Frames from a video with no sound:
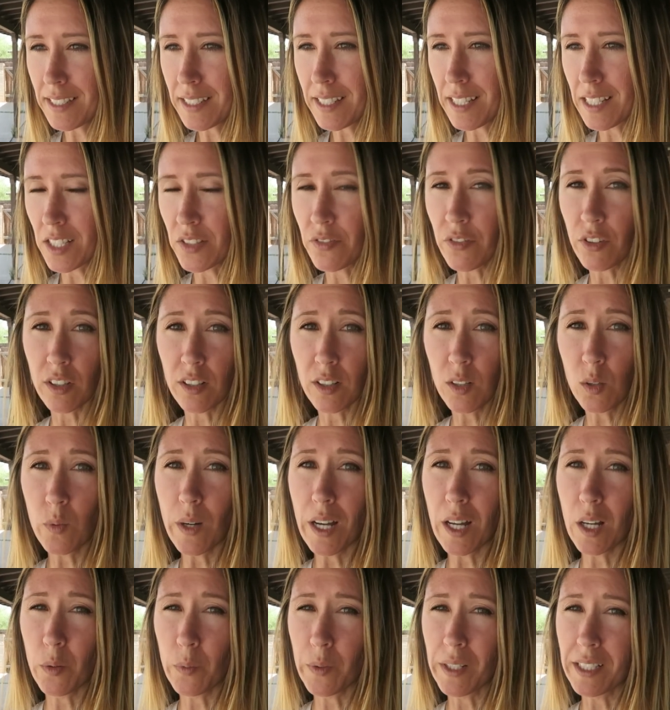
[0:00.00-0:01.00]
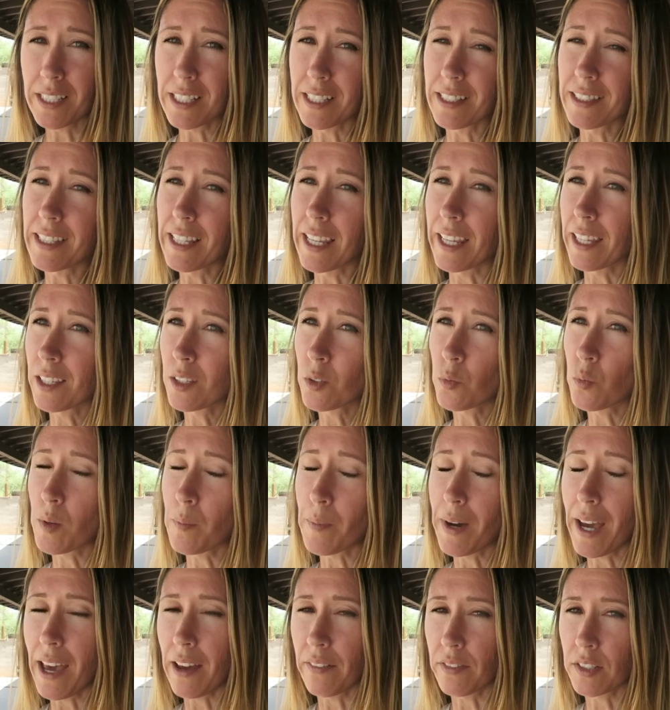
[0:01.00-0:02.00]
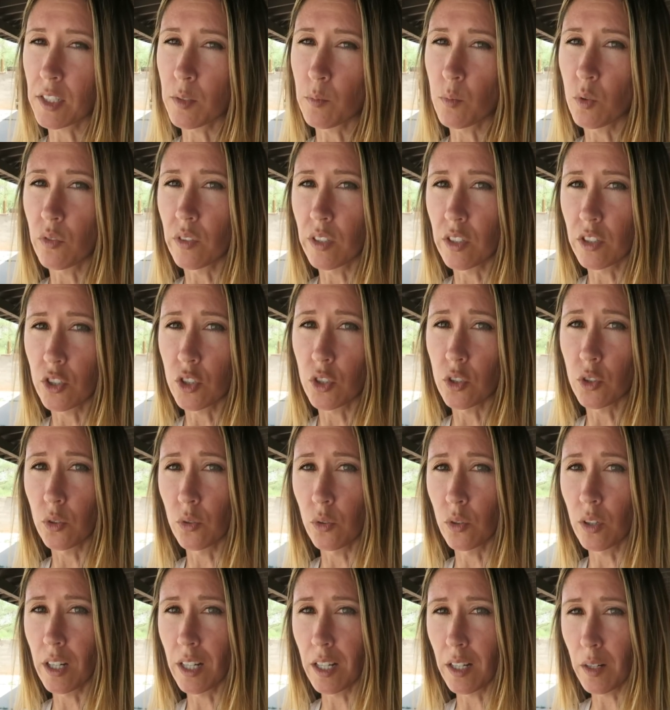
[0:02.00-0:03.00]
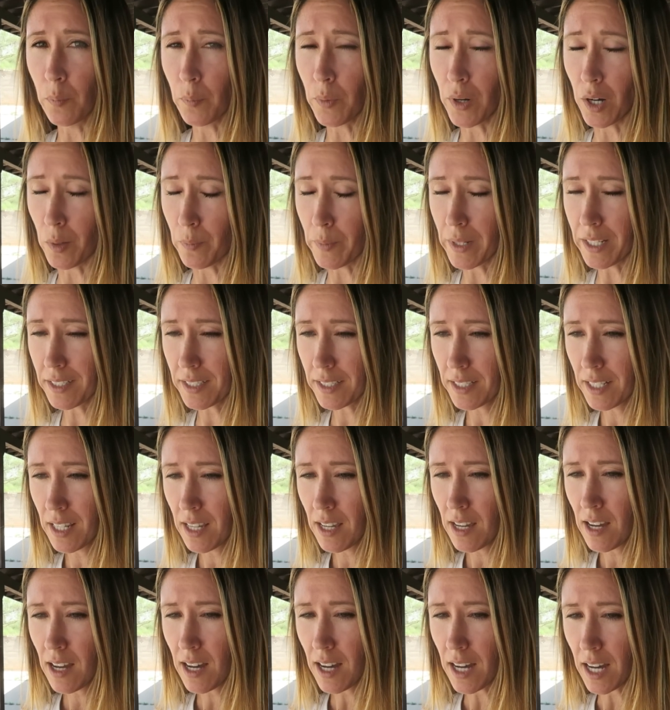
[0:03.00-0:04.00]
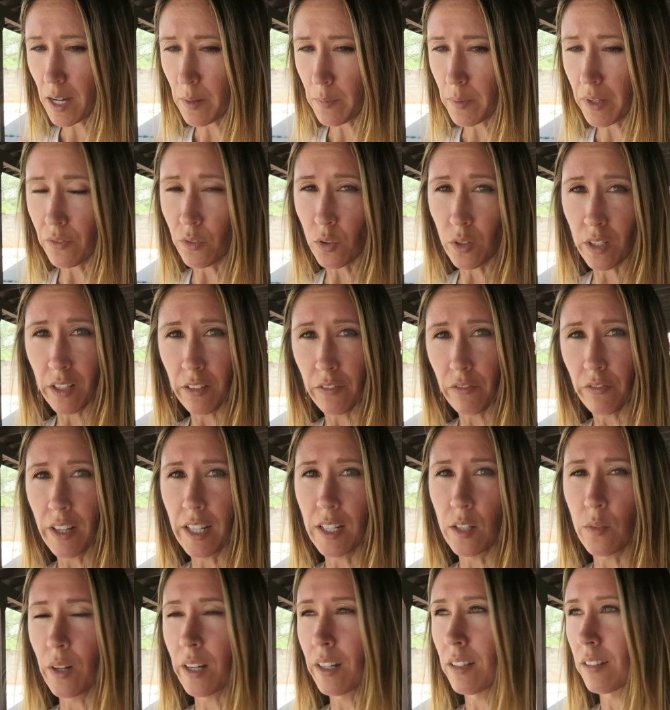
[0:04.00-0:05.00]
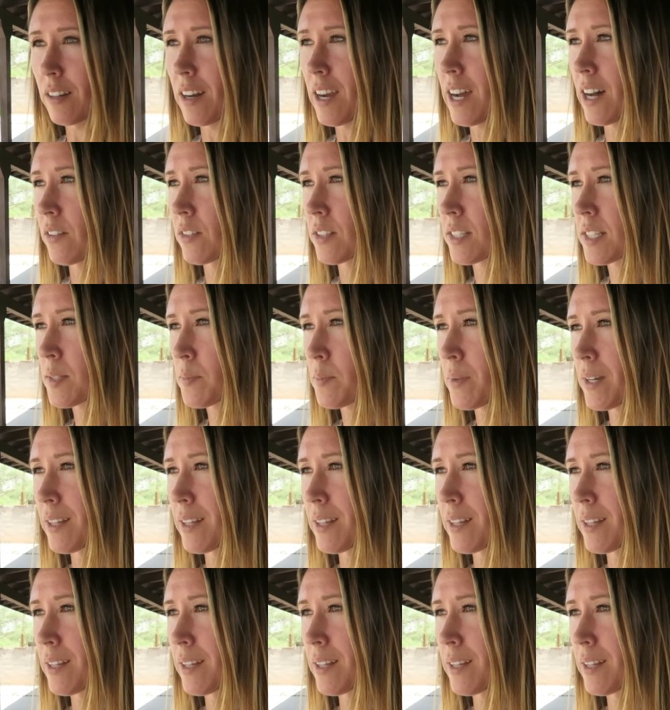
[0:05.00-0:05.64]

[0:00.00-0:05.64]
because for a little while we did think we might have to move into an apartment if we couldn't find a regular house.